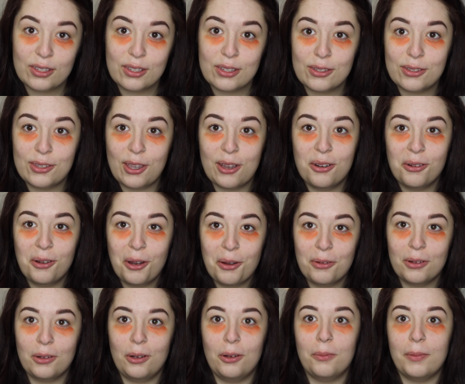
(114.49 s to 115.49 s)
So,
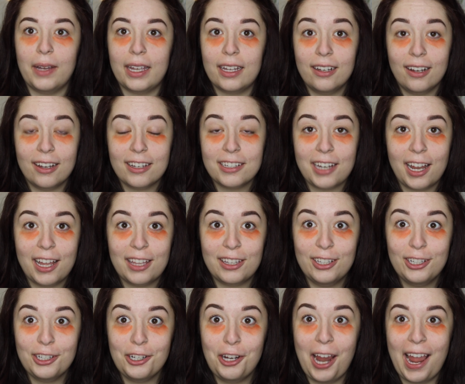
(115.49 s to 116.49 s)
oh my gosh, I
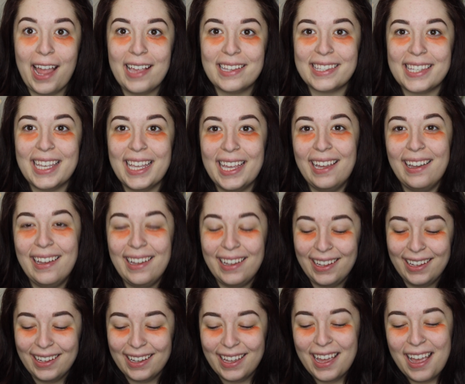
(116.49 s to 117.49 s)
look crazy.
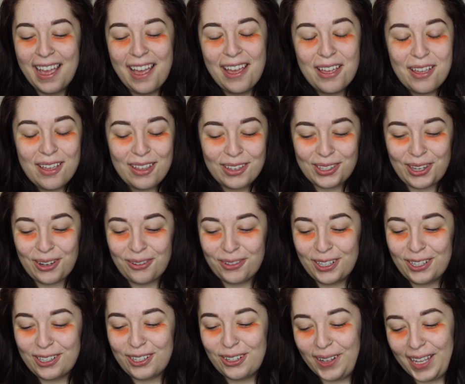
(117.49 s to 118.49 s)
So
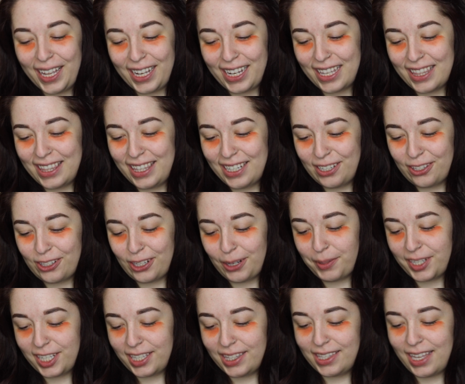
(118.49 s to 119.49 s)
real quick, the
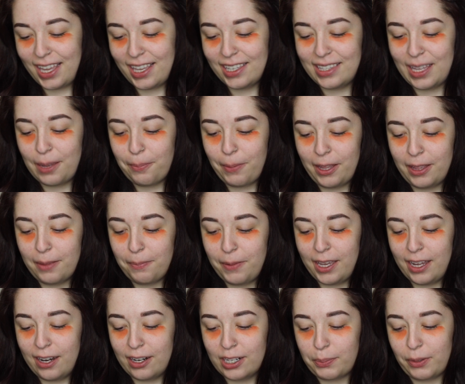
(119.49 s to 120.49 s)
description says that
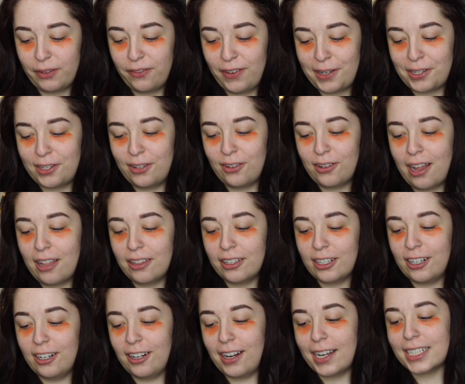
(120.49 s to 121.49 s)
Bellápierre's Professional Color
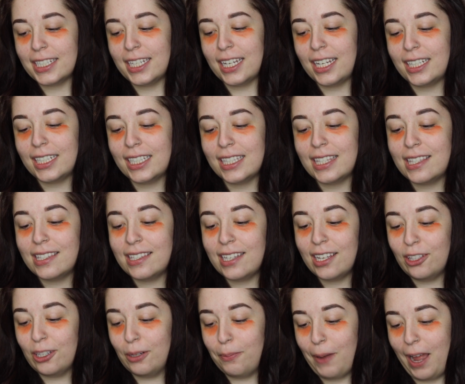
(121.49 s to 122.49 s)
Correcting Concealer